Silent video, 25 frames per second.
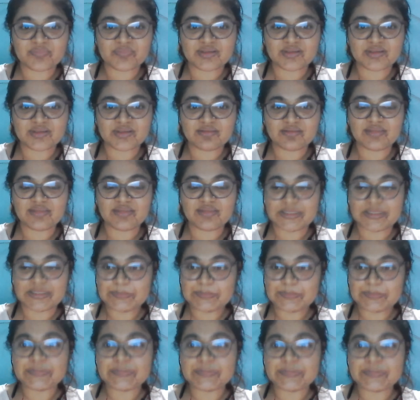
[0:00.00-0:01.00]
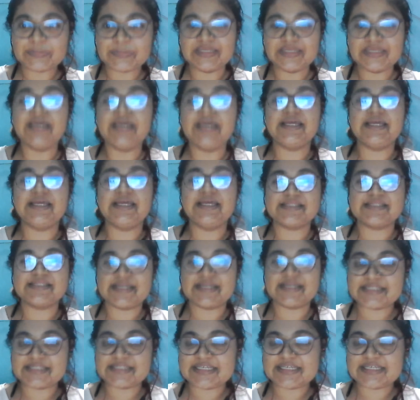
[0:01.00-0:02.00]
Then P, then
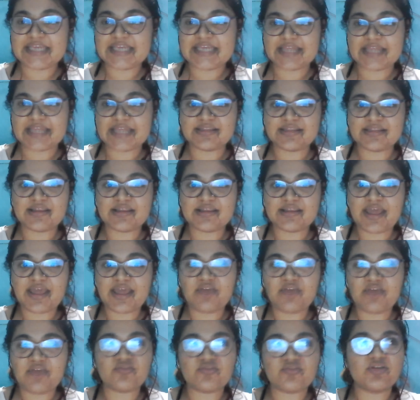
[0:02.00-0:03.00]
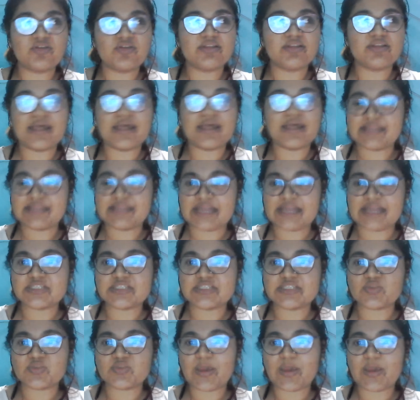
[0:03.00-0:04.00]
D, and then F. And that is
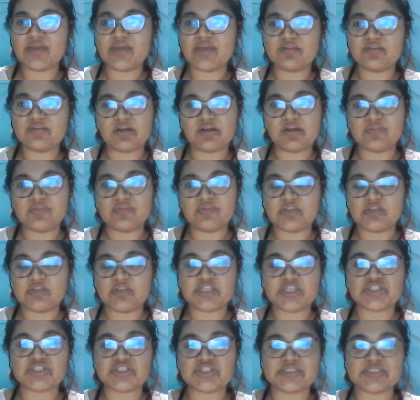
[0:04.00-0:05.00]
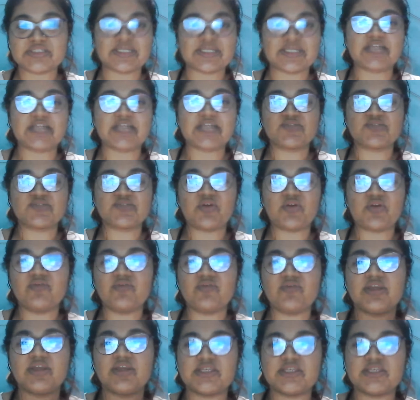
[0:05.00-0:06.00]
why the configuration starts from
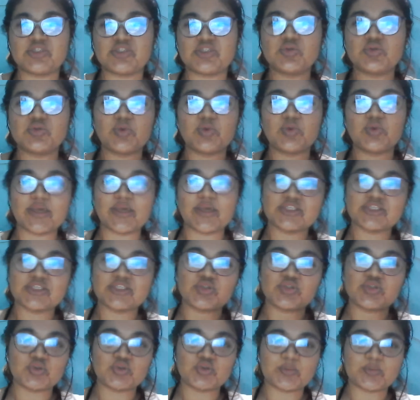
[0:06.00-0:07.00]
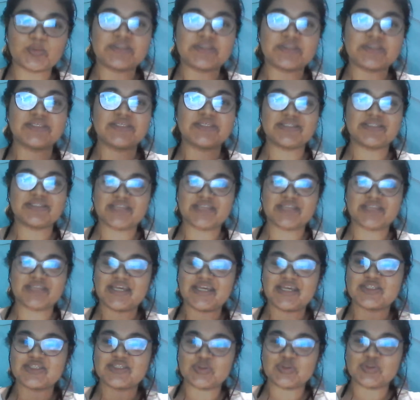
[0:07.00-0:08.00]
1s2, 2s2, 2p6,
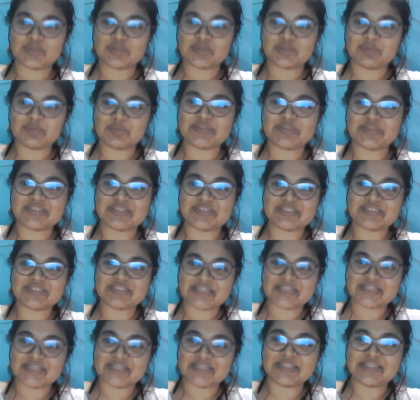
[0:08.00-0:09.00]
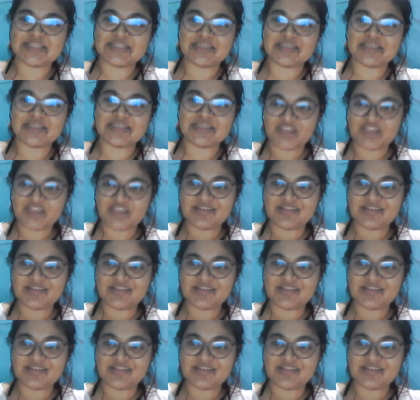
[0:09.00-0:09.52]
3s2, 3p6, 3d9, right?